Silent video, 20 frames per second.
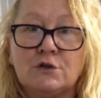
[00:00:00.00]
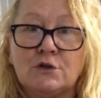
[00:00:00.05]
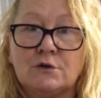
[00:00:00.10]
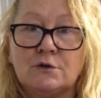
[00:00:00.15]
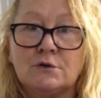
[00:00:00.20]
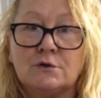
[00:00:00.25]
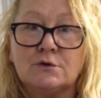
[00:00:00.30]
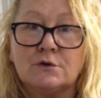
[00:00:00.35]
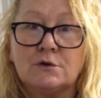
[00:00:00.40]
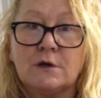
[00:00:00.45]

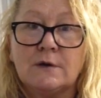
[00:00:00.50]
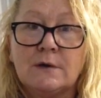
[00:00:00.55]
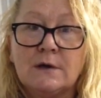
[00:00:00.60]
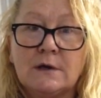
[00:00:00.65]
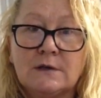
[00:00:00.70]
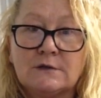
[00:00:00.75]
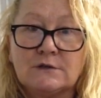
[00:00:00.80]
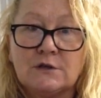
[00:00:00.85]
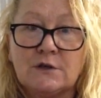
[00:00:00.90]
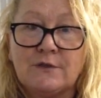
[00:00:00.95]
yoke.
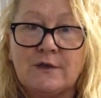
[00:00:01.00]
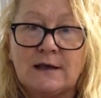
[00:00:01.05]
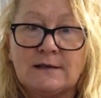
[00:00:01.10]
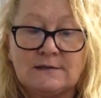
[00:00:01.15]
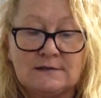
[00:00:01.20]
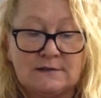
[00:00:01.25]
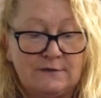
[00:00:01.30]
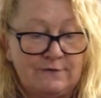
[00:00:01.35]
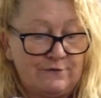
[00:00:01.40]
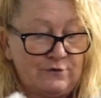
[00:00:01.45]
So
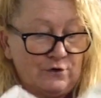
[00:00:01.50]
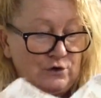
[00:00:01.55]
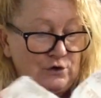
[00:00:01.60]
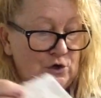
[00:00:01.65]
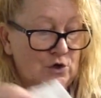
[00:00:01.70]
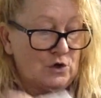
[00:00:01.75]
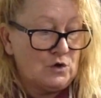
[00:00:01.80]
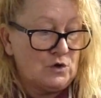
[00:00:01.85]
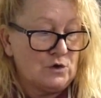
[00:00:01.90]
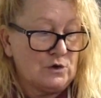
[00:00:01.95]
that's the front
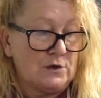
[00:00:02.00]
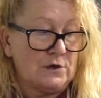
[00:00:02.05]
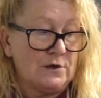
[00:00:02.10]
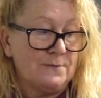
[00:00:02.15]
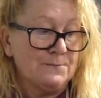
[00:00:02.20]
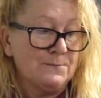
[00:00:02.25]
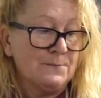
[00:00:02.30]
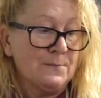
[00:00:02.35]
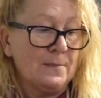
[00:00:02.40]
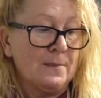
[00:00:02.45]
yoke.
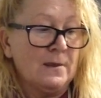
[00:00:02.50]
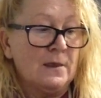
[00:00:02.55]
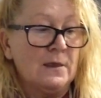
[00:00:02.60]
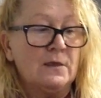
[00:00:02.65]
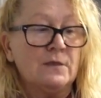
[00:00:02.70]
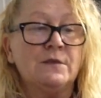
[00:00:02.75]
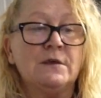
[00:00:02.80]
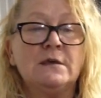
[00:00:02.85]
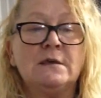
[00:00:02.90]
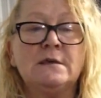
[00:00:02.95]

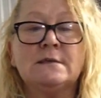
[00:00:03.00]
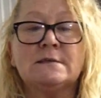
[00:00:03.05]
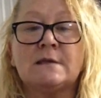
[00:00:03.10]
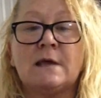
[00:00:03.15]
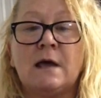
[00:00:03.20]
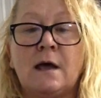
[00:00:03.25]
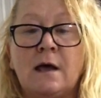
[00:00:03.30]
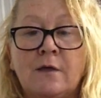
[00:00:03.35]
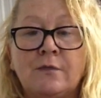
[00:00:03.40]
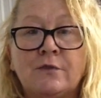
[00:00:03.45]
These
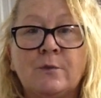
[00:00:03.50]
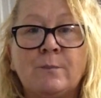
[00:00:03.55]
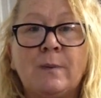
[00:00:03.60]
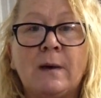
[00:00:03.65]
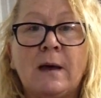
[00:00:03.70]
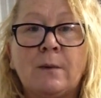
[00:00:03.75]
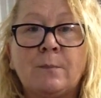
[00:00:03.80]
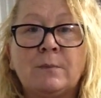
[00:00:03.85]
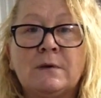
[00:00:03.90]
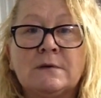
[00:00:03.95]
are the
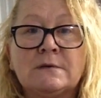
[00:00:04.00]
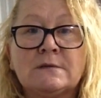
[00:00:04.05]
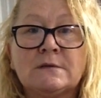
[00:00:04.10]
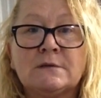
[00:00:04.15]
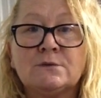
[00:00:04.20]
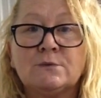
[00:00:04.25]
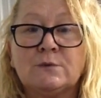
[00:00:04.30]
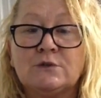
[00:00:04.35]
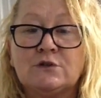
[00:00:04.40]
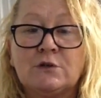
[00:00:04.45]
back
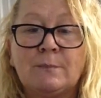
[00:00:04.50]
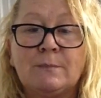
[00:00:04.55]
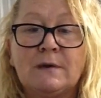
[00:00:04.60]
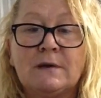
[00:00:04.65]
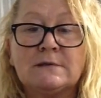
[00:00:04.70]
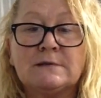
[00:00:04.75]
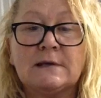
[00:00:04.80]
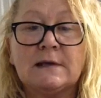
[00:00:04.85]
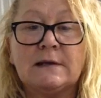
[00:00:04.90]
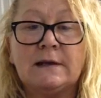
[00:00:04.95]
pieces, which are
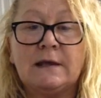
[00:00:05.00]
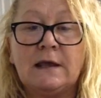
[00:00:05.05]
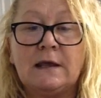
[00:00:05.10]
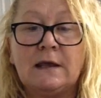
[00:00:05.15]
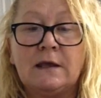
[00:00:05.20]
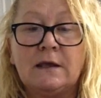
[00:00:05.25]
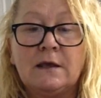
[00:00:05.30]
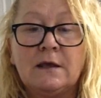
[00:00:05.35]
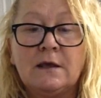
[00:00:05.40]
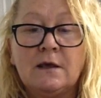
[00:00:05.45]

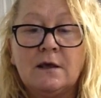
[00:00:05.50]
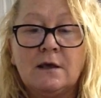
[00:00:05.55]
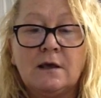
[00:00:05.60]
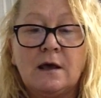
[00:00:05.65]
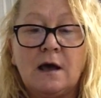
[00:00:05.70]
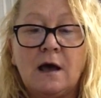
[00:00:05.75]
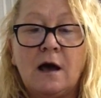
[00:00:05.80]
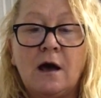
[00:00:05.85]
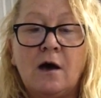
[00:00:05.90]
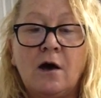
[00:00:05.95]
basically
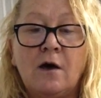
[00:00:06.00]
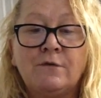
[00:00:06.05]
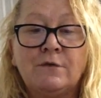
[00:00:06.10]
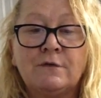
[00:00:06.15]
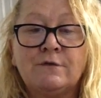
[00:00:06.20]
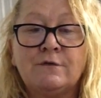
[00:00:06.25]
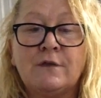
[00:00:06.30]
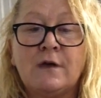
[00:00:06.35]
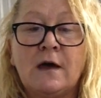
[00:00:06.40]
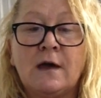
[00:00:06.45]
half
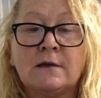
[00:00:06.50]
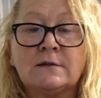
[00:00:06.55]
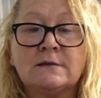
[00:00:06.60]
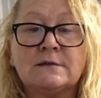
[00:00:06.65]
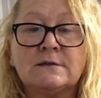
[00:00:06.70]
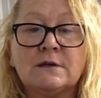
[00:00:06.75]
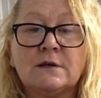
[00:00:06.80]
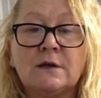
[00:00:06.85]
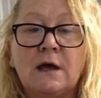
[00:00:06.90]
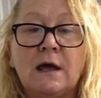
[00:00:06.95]
of
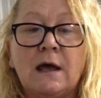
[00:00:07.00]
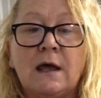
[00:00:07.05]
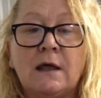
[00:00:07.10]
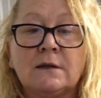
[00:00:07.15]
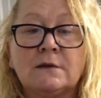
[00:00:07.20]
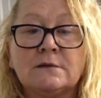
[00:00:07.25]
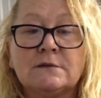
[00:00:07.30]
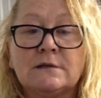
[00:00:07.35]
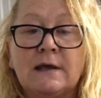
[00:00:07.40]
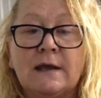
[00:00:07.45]
that
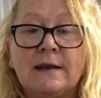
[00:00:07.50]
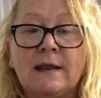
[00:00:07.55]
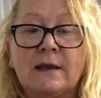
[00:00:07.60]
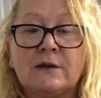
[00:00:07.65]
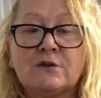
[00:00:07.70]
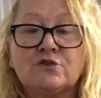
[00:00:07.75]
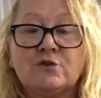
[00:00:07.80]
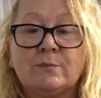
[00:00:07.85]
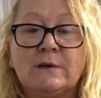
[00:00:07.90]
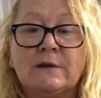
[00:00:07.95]
and an
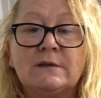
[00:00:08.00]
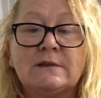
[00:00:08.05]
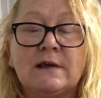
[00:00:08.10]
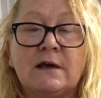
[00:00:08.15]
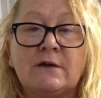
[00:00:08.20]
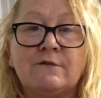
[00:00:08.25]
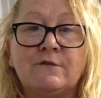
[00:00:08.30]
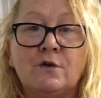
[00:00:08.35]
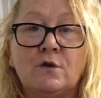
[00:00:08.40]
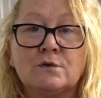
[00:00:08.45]
extra bit
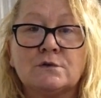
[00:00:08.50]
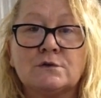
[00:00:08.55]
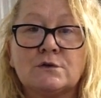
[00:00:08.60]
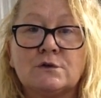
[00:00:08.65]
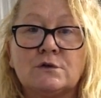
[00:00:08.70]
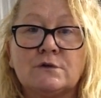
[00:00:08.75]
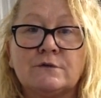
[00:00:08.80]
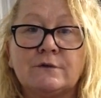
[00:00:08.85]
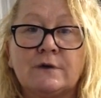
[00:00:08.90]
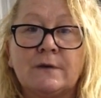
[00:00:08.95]
that folds
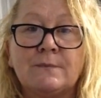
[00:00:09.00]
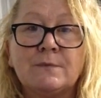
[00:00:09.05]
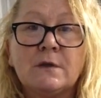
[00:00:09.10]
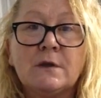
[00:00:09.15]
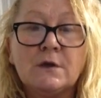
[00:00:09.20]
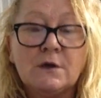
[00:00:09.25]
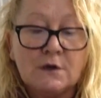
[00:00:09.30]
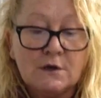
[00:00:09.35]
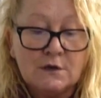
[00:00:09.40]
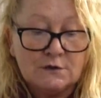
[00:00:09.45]
over.
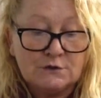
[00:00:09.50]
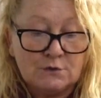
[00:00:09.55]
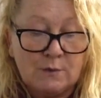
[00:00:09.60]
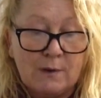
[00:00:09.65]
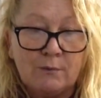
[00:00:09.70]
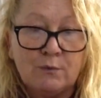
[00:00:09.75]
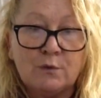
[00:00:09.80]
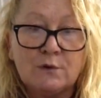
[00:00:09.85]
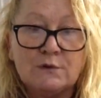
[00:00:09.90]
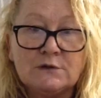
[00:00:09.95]
So
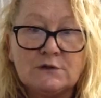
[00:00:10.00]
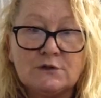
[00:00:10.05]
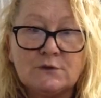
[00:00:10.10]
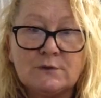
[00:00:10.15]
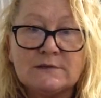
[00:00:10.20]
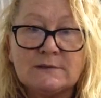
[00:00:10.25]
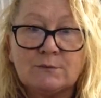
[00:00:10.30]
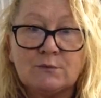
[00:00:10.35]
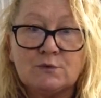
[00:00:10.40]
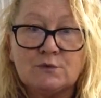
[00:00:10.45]
what I'm going to do
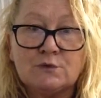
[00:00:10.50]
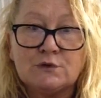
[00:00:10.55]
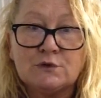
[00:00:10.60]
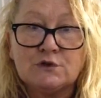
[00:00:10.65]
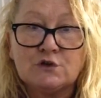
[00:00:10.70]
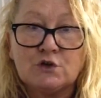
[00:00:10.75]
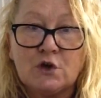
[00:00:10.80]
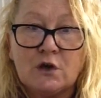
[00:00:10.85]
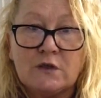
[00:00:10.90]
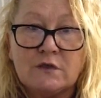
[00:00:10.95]
is I'm going to
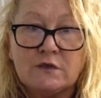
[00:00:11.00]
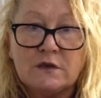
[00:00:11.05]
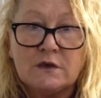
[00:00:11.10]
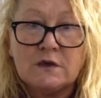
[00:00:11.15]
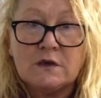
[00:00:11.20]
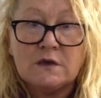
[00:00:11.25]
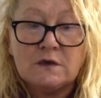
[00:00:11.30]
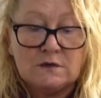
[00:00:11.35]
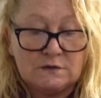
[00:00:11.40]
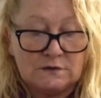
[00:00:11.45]
join
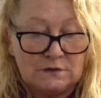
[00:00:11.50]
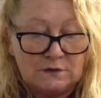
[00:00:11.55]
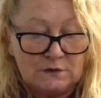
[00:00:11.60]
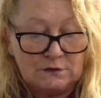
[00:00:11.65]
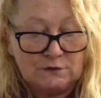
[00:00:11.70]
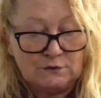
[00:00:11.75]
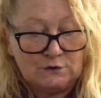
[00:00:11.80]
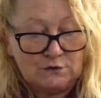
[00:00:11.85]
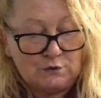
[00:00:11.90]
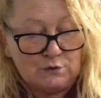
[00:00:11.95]
these
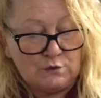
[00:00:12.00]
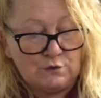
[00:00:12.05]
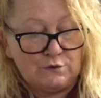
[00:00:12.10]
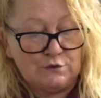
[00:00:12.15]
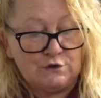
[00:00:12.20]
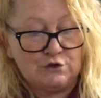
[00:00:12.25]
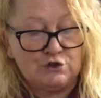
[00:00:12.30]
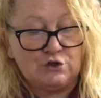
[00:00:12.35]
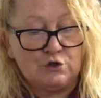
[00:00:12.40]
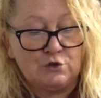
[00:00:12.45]
to
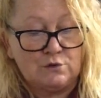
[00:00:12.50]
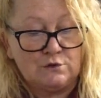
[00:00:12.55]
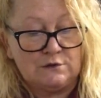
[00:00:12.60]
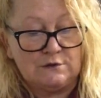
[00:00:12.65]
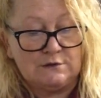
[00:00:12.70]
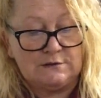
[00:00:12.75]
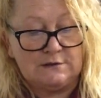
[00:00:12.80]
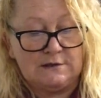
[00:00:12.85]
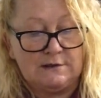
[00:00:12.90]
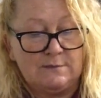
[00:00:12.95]
the shoulder
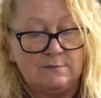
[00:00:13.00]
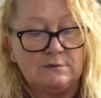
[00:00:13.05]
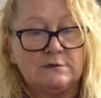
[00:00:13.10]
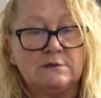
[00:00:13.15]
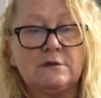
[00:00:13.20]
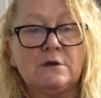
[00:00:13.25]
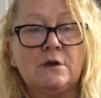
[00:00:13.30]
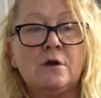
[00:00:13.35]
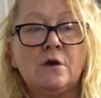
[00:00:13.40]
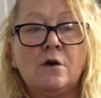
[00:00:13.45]

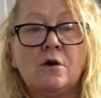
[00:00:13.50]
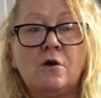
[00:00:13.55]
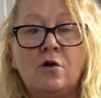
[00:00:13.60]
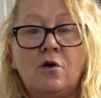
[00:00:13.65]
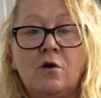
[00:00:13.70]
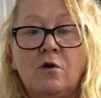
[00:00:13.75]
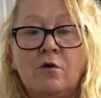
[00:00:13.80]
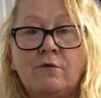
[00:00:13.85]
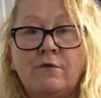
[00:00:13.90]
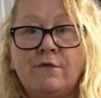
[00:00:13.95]
seams
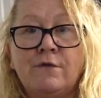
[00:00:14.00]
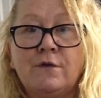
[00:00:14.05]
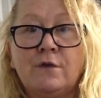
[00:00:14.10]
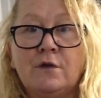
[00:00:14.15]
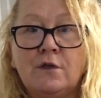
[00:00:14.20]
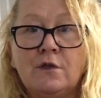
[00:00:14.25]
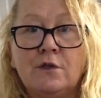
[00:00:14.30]
of